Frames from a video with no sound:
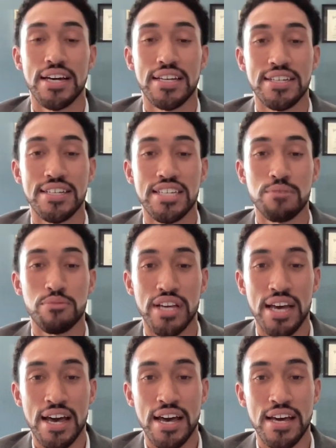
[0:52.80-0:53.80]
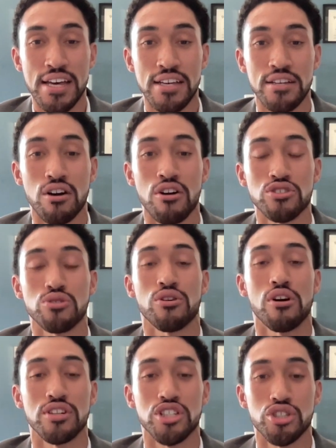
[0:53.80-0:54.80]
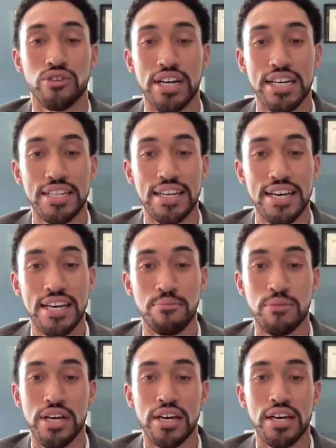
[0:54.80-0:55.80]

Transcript: A DBA, also called a trade name,